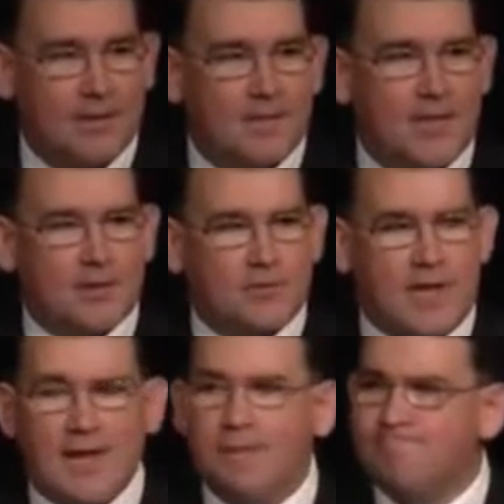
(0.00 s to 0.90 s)
Thank you,
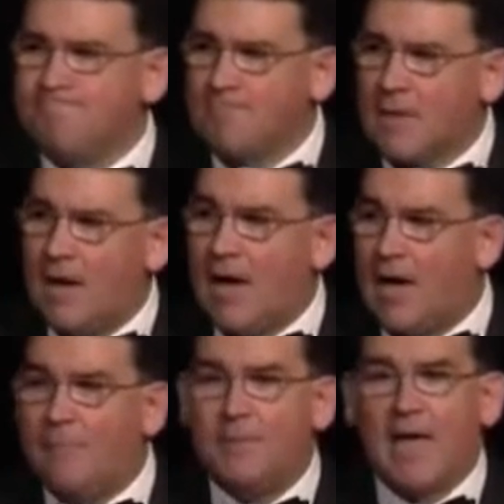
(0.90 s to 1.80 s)
Dan.
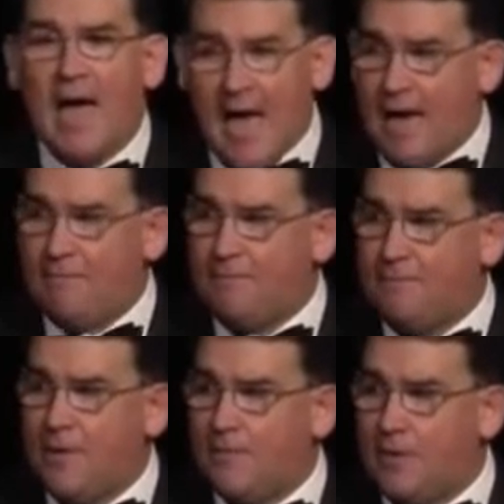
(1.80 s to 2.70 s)
On
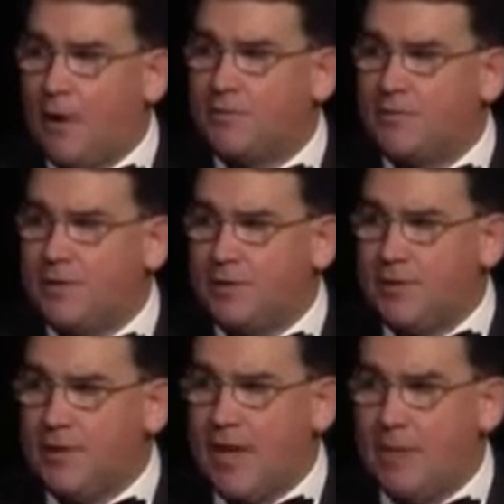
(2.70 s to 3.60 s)
behalf of the
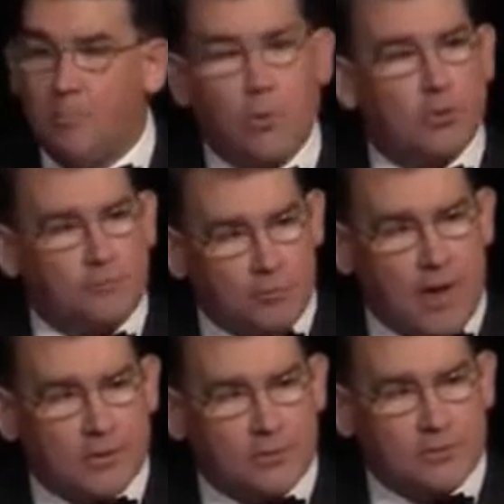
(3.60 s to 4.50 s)
RTDNA Board of
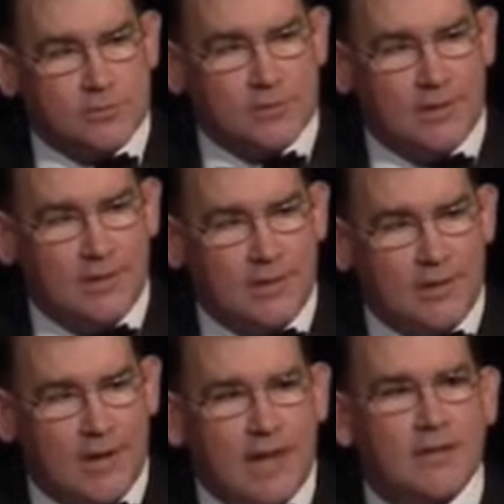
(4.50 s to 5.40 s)
Directors,
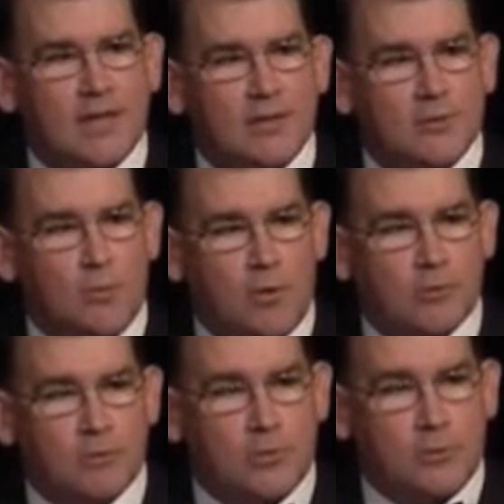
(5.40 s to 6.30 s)
I'd like to
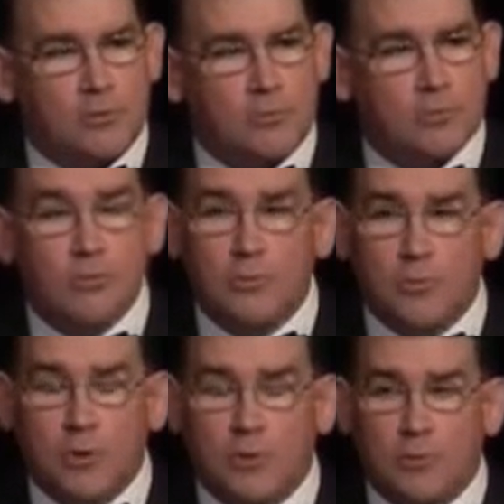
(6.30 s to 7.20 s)
welcome you,
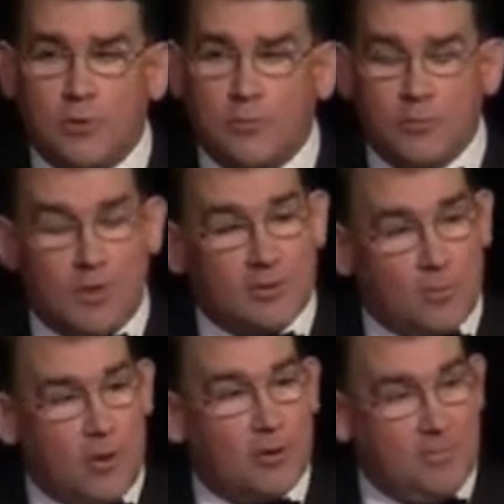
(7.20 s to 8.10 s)
we, would like to
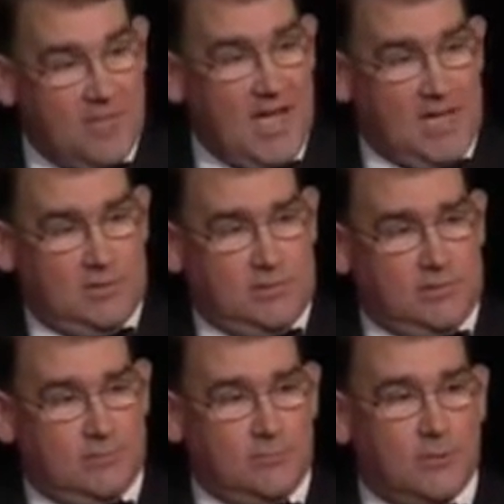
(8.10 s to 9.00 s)
welcome
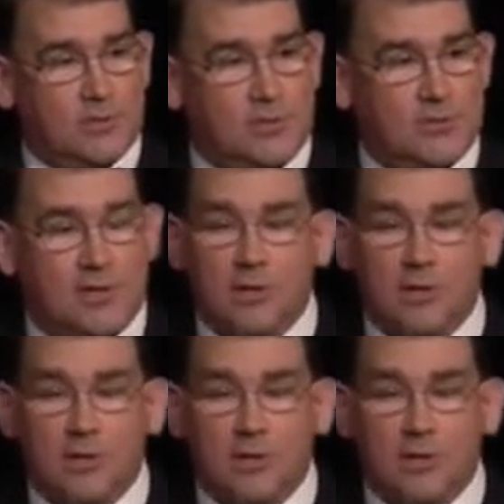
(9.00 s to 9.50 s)
this, which is the